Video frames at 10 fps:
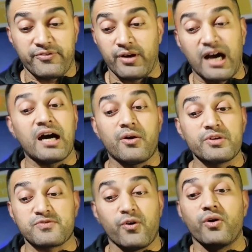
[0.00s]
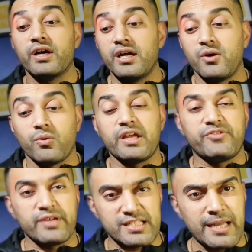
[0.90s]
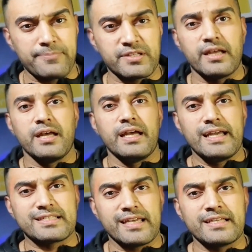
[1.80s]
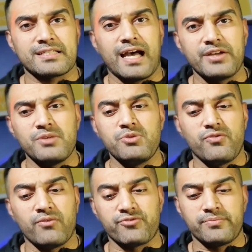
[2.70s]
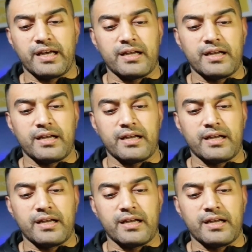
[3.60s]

I always thought if you accept it, it's how you move on from that.